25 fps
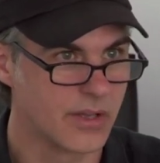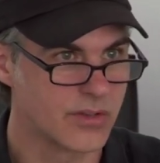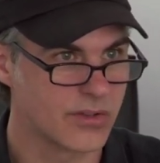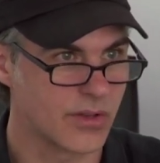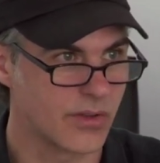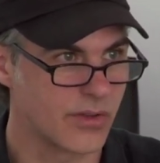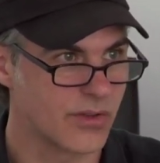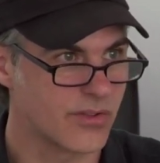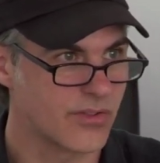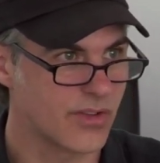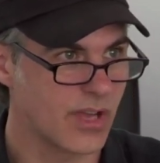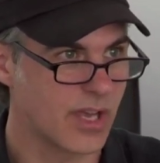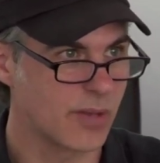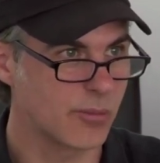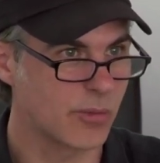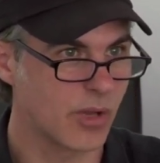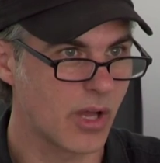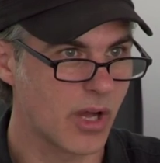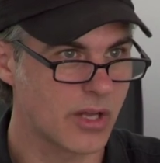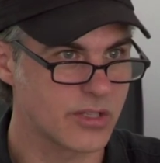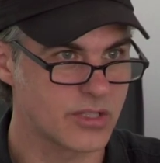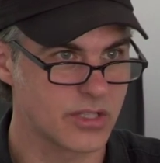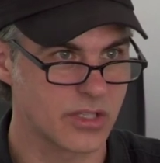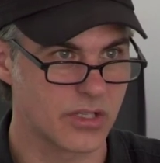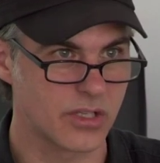So the same
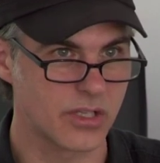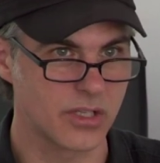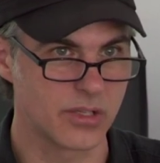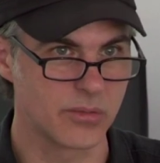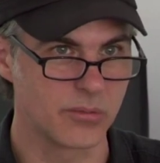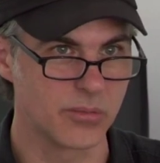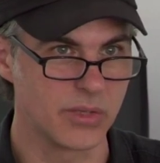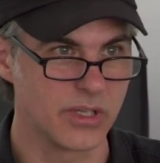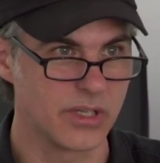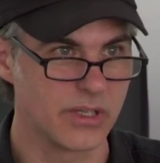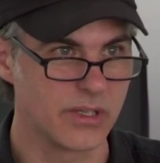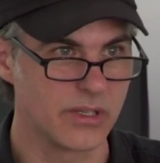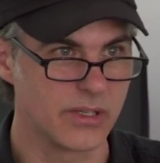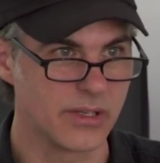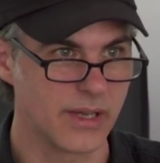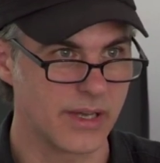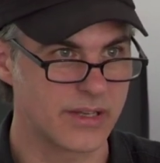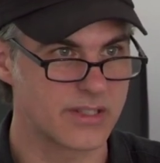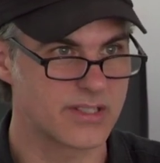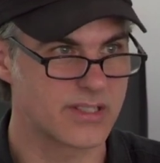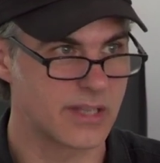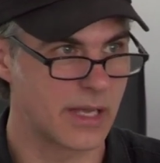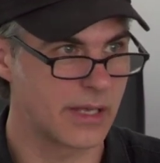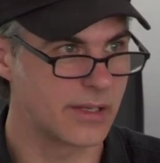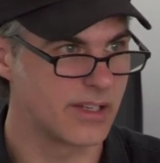logic can be
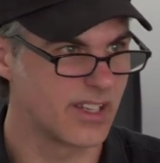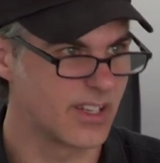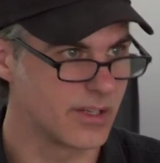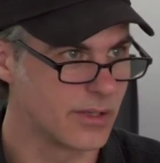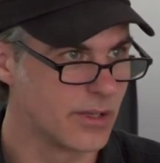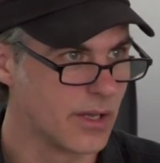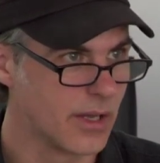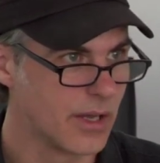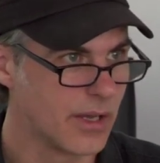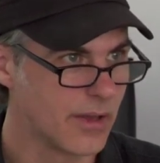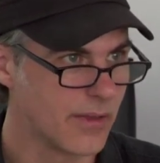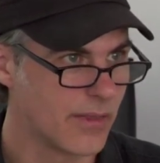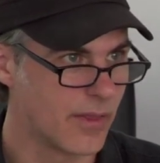extended.